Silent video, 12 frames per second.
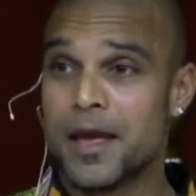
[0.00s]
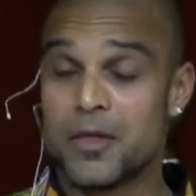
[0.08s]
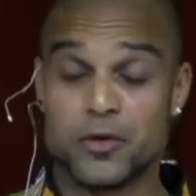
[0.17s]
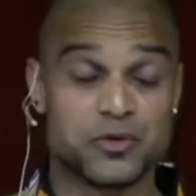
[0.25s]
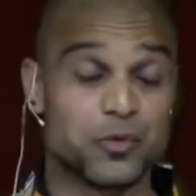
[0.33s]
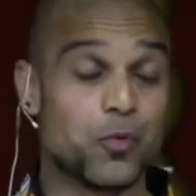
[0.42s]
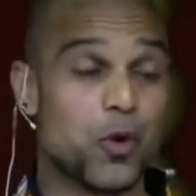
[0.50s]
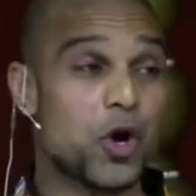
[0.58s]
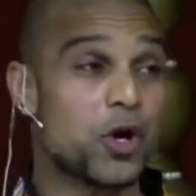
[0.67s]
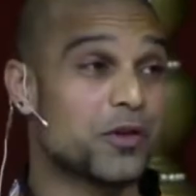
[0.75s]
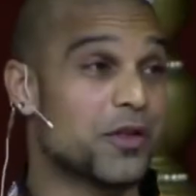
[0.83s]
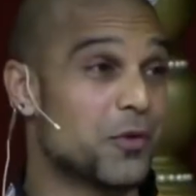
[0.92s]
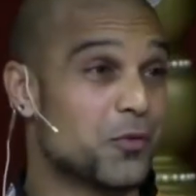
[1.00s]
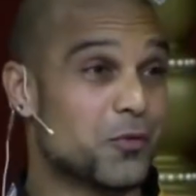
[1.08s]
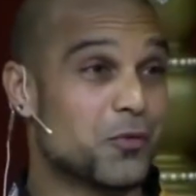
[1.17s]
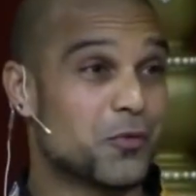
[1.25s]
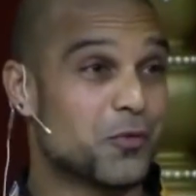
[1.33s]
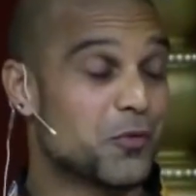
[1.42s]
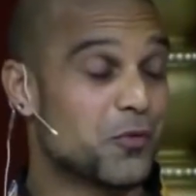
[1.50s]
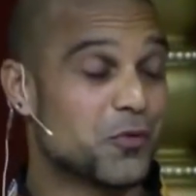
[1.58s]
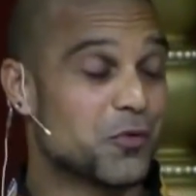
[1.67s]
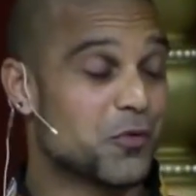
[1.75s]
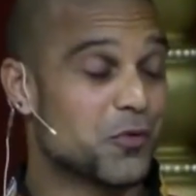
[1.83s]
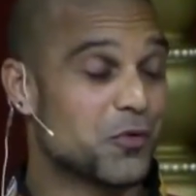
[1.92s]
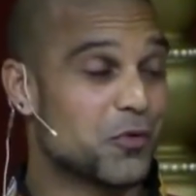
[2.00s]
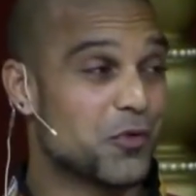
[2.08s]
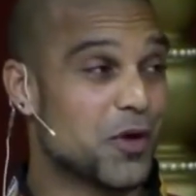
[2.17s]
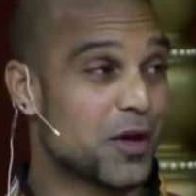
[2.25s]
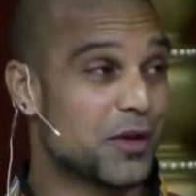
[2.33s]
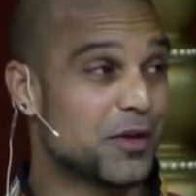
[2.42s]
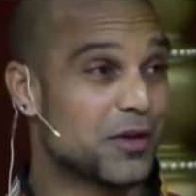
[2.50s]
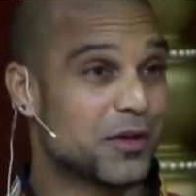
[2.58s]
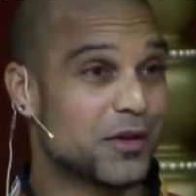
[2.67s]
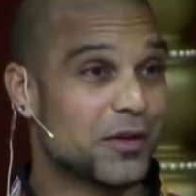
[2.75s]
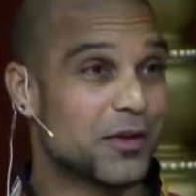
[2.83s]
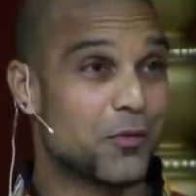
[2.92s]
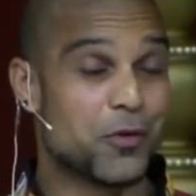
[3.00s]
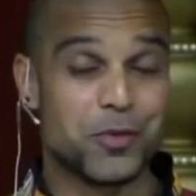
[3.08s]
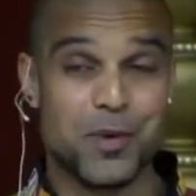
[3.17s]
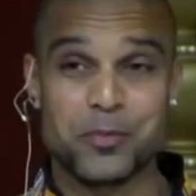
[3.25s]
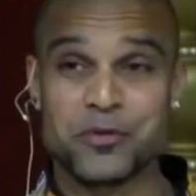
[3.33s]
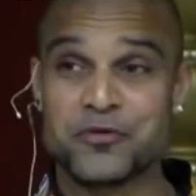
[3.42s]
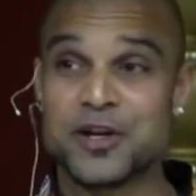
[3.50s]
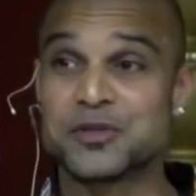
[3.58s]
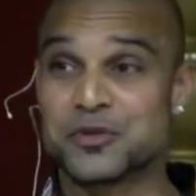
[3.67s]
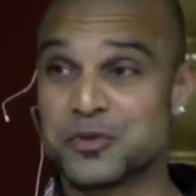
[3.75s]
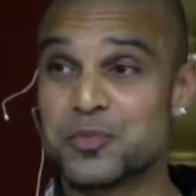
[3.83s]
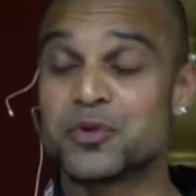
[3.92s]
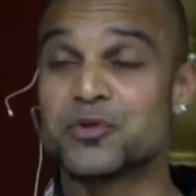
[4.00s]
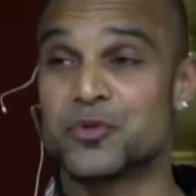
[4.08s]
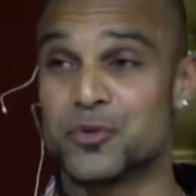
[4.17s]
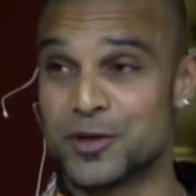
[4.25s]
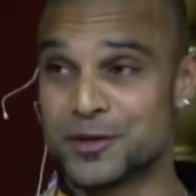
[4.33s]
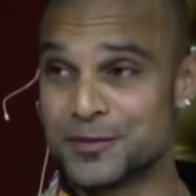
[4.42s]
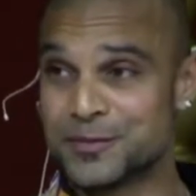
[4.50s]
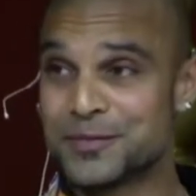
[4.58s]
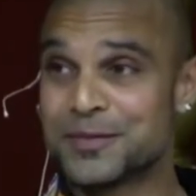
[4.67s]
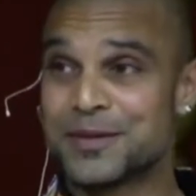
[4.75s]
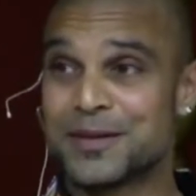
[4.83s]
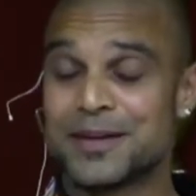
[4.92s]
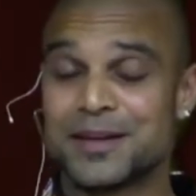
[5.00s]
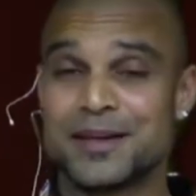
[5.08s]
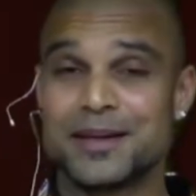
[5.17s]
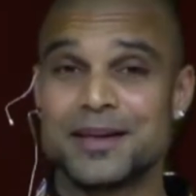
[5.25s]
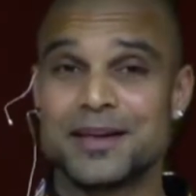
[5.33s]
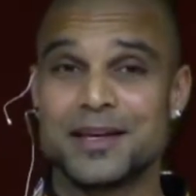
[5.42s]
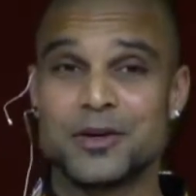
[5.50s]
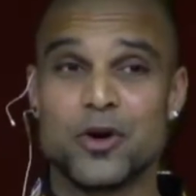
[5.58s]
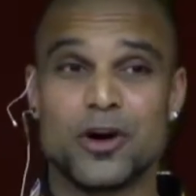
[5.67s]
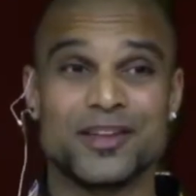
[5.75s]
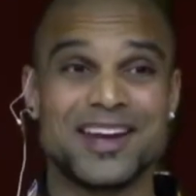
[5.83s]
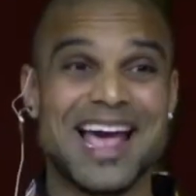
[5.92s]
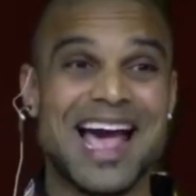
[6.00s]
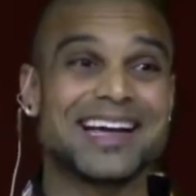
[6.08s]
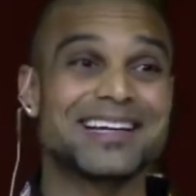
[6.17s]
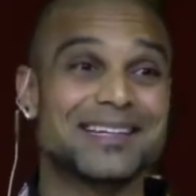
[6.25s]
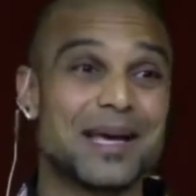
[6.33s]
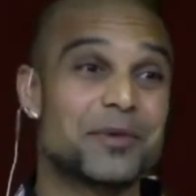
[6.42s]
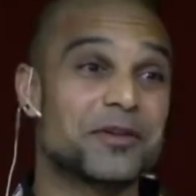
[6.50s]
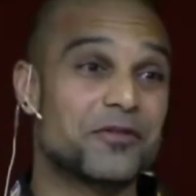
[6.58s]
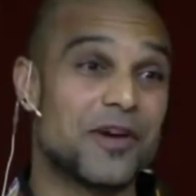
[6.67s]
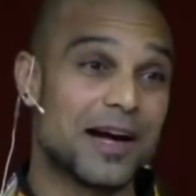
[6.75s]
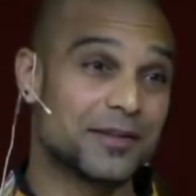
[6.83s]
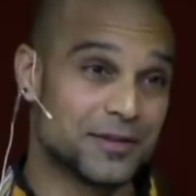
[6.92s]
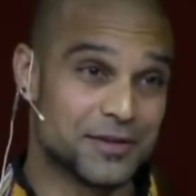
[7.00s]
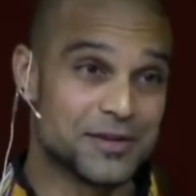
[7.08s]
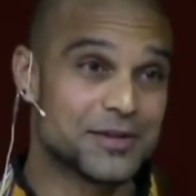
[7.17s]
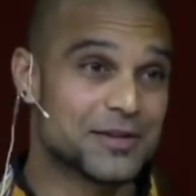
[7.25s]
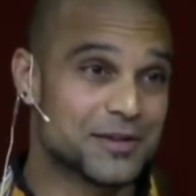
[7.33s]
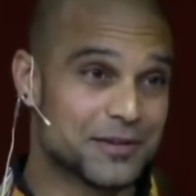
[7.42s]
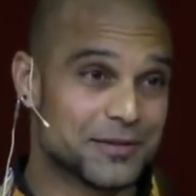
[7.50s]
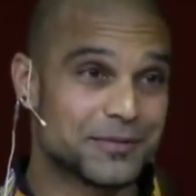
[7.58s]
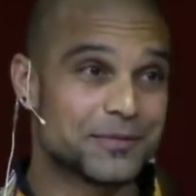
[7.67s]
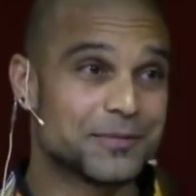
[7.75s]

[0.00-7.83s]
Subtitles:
And there's a word that one of my professors put to it. He called it academic violence.